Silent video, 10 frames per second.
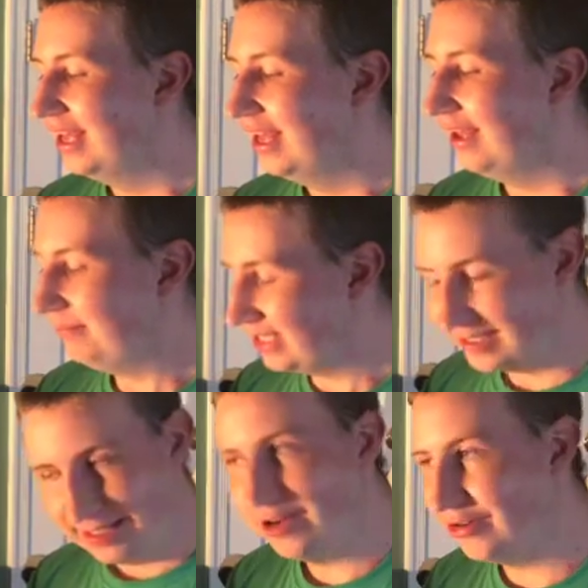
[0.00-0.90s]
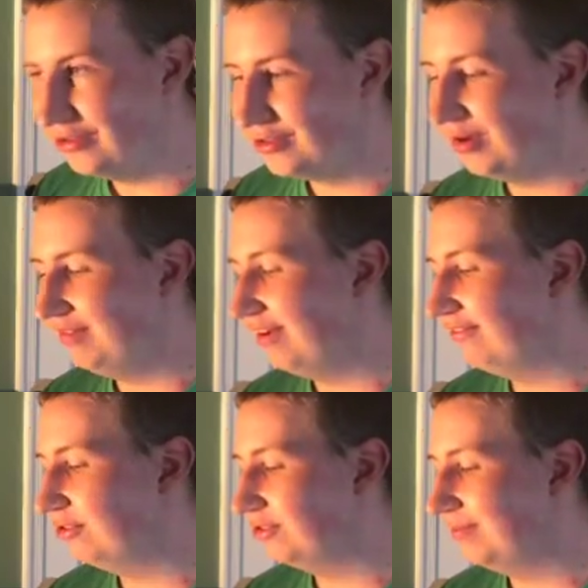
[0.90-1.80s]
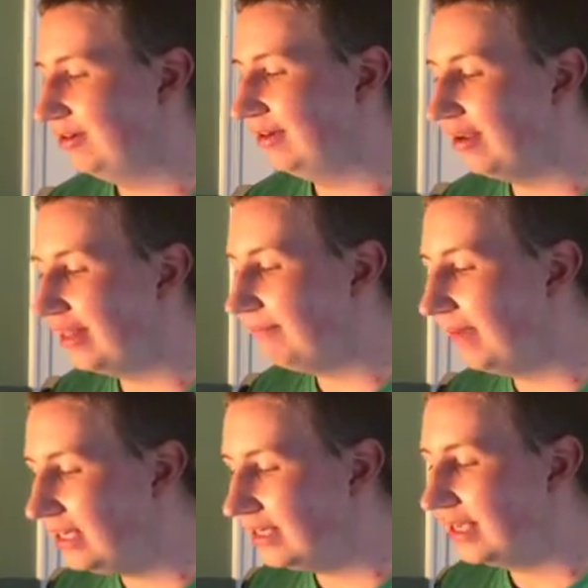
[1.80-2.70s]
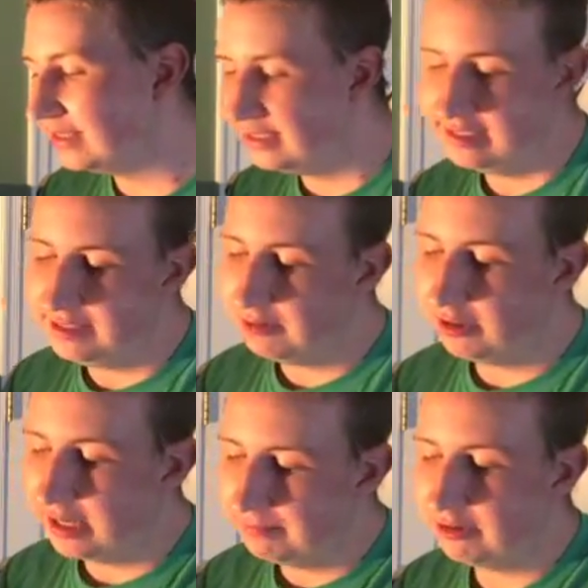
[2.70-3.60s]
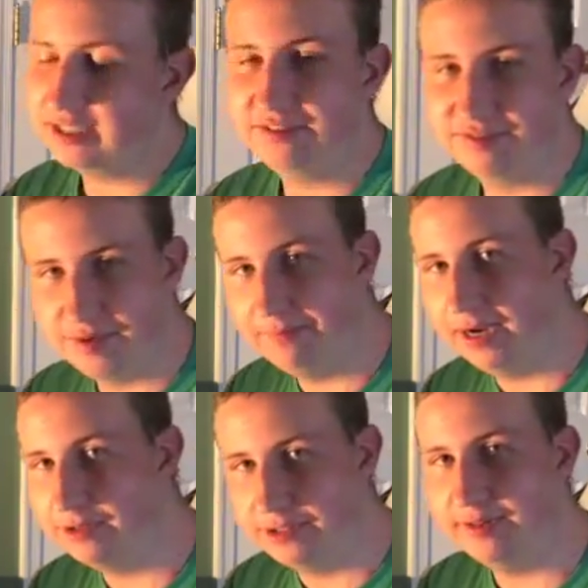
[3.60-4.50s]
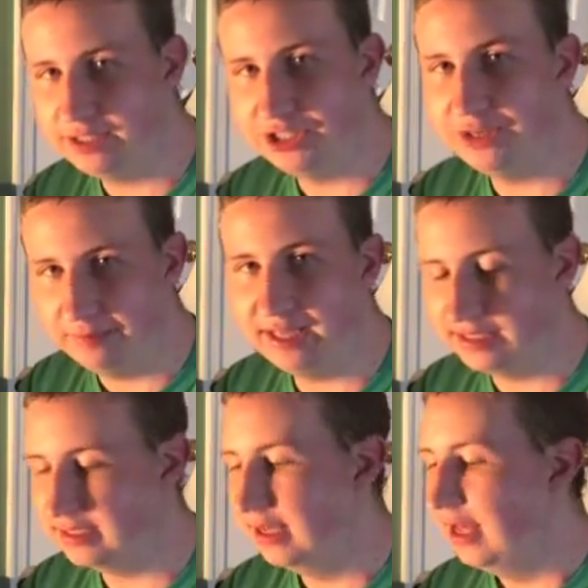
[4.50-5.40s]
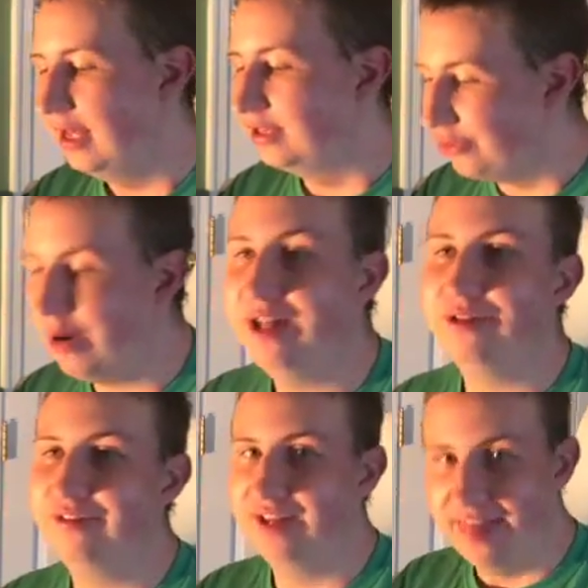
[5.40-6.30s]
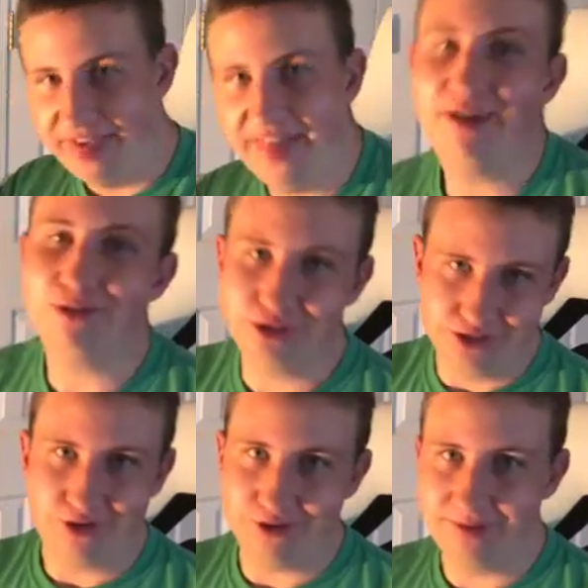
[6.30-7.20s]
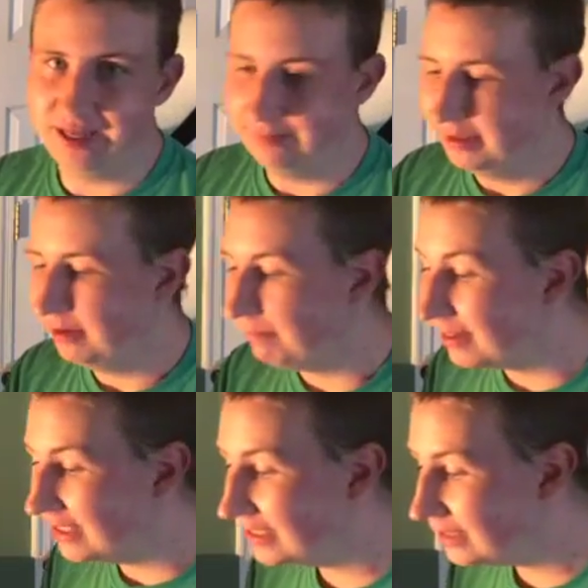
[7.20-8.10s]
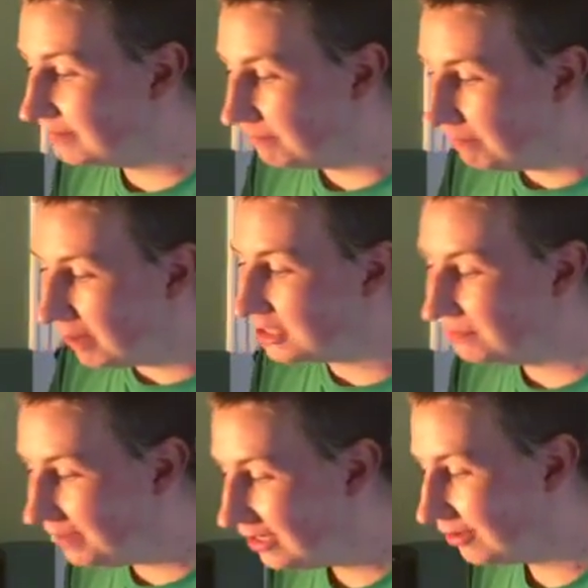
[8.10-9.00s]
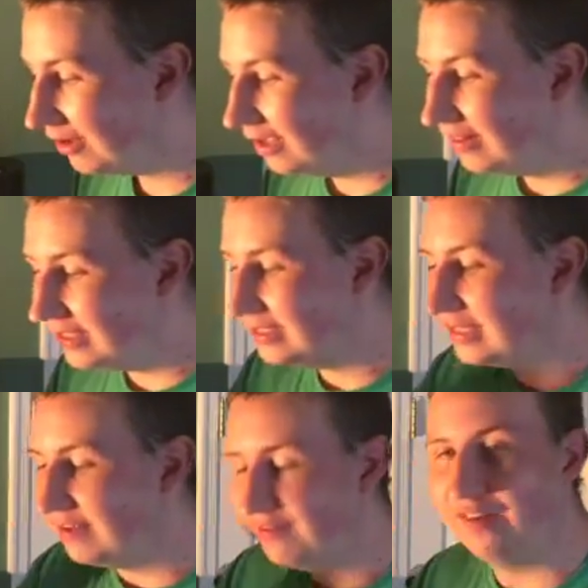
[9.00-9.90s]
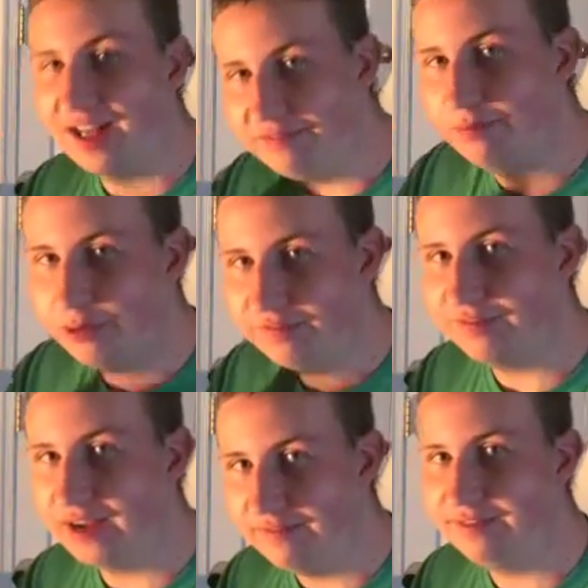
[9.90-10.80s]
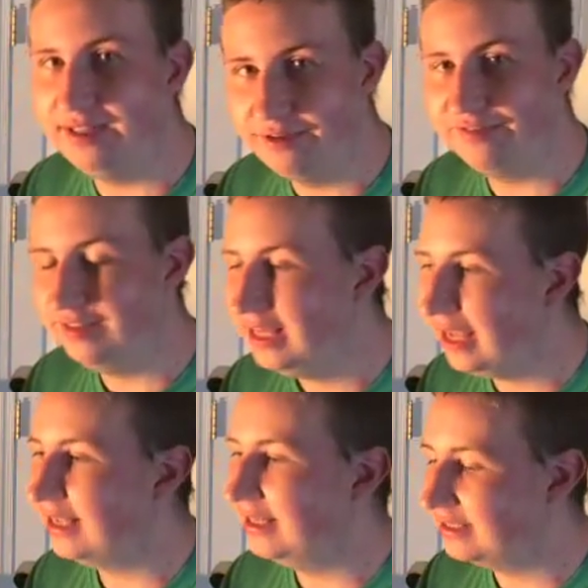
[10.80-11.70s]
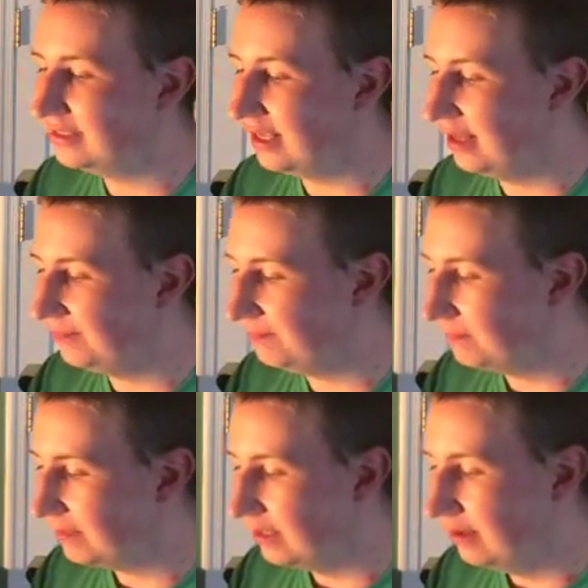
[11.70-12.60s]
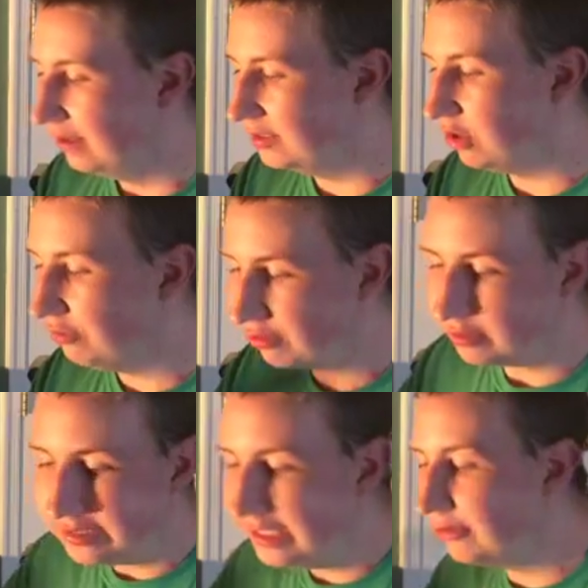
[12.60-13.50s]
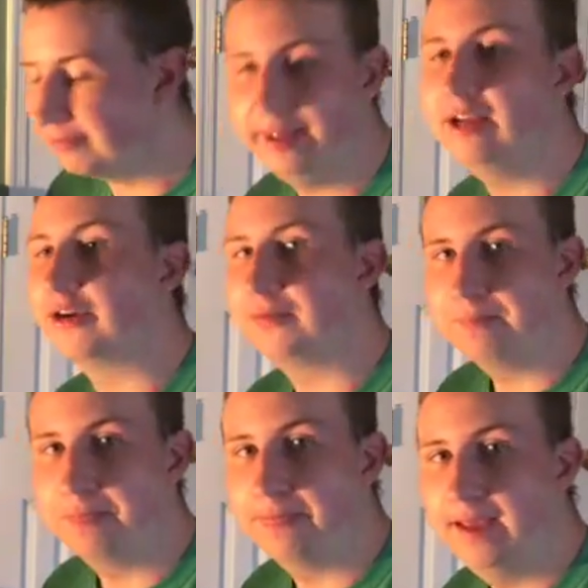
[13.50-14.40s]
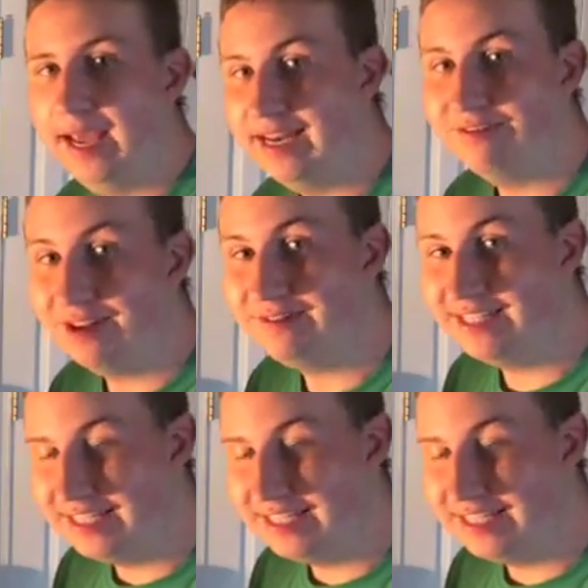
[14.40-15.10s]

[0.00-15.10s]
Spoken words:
and makes 625 horsepower. Now that might not seem all that impressive compared to the GMA's 12,000 RPM limit, but this is much bigger. This is a 5.5 liter V8. It's over a liter bigger, and it revs to